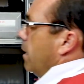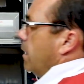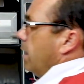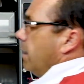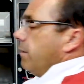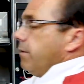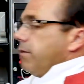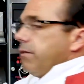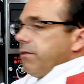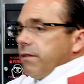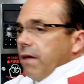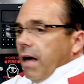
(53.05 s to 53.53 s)

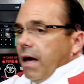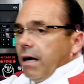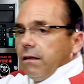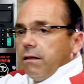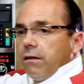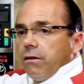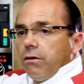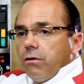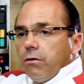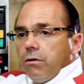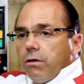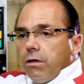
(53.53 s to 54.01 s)

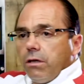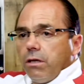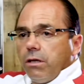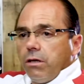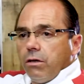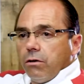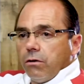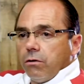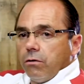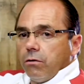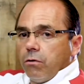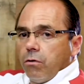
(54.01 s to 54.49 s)
Inside the unit
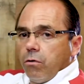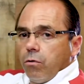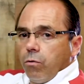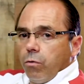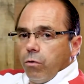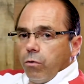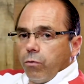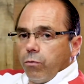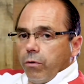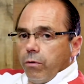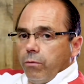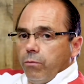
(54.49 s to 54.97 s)
here,
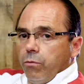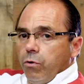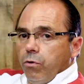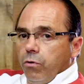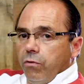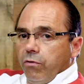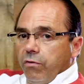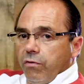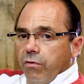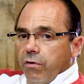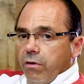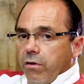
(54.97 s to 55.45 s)
we'll
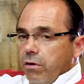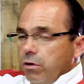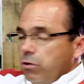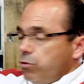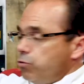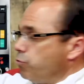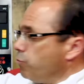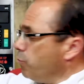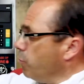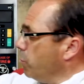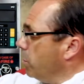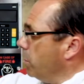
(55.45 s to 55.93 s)
remove the
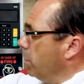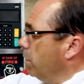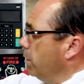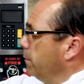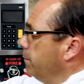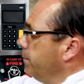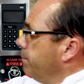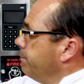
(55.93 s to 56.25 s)
drawer.